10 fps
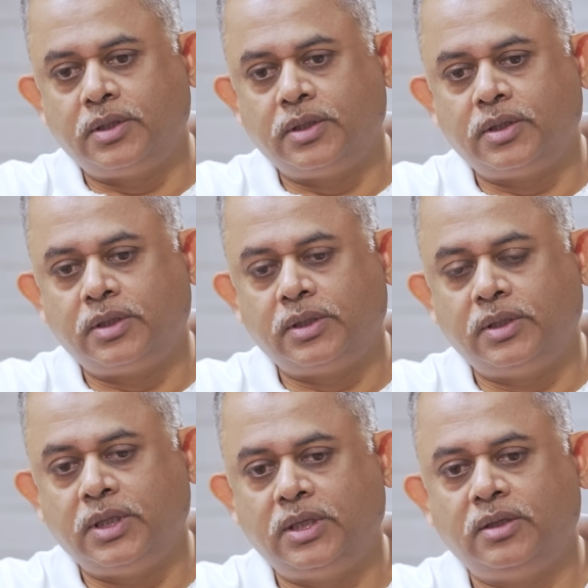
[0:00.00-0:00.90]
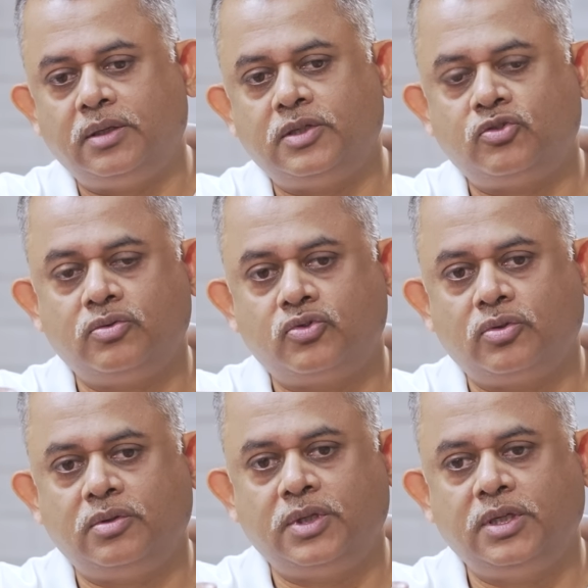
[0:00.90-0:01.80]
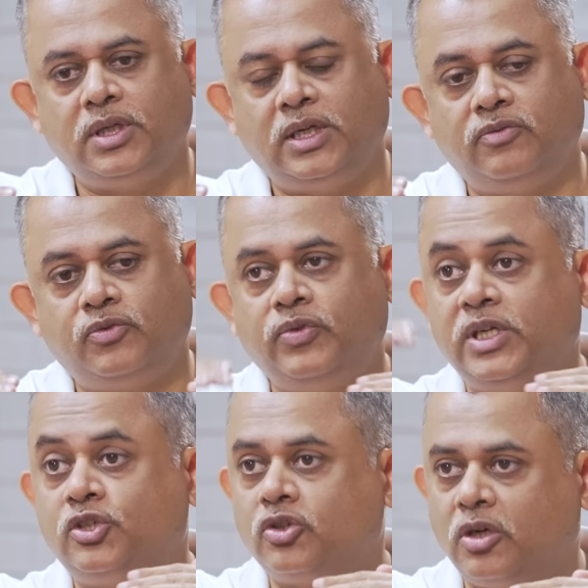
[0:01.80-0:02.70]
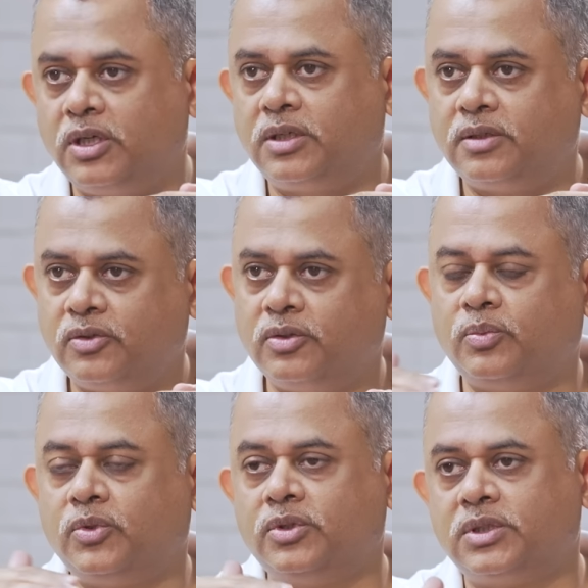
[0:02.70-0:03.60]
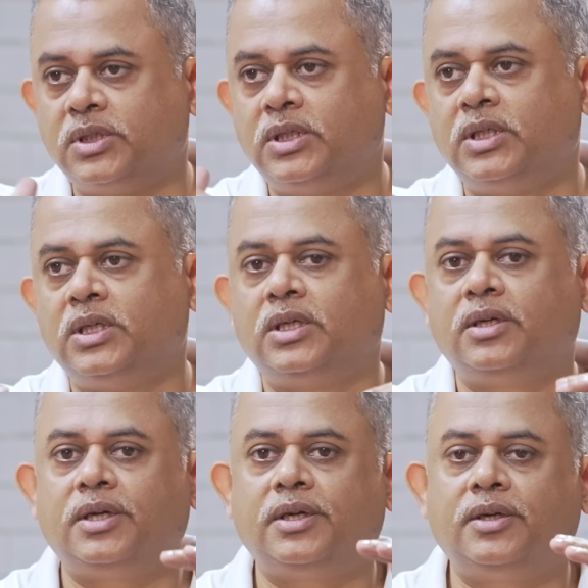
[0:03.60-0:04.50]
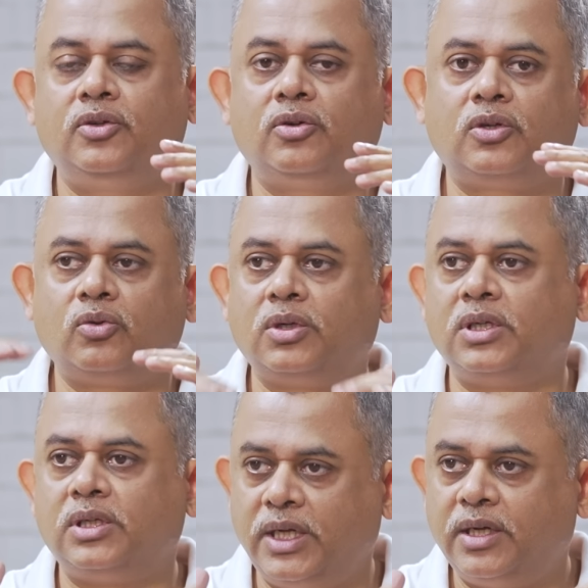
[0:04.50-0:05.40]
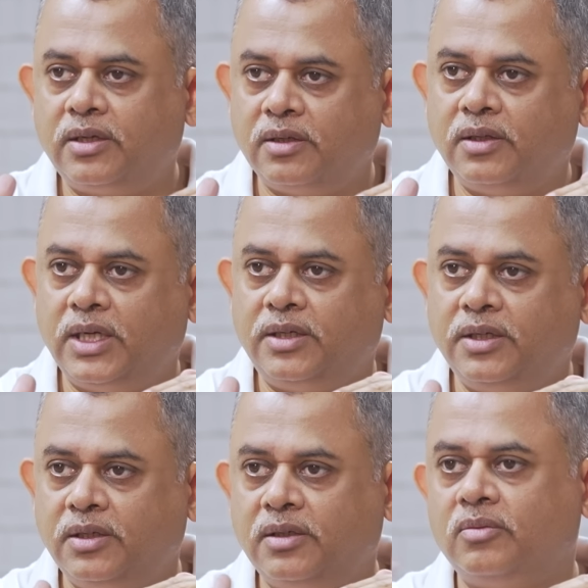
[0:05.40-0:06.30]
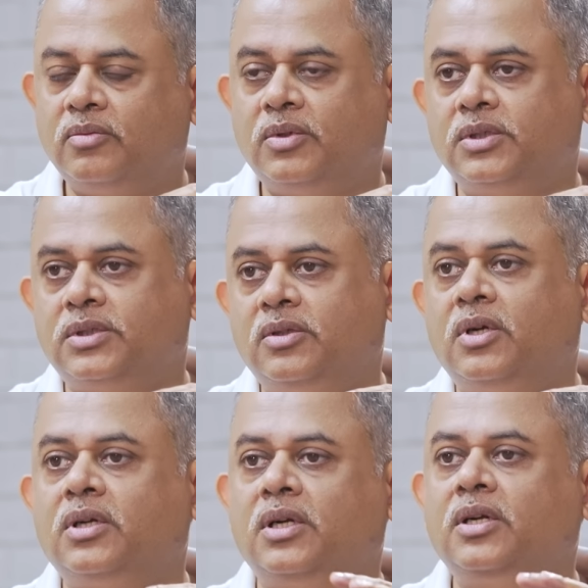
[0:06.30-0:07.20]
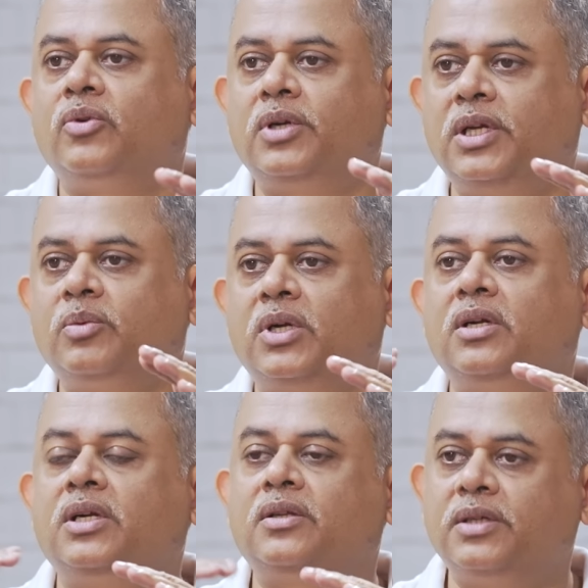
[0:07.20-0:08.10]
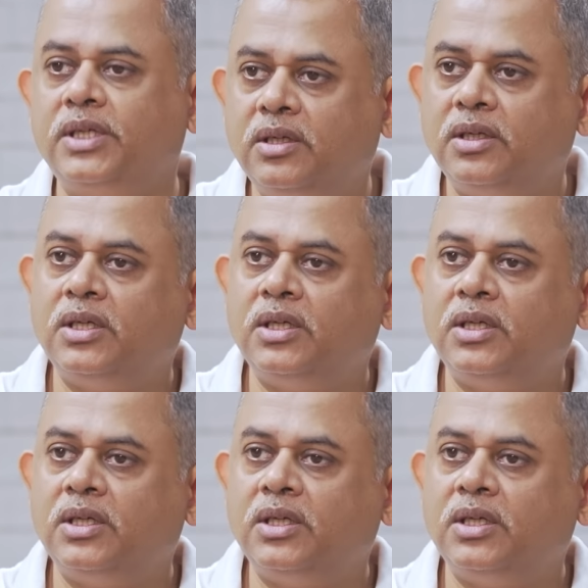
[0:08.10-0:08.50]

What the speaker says: and if you fell short, so suppose your total take that year was not 114 but 113,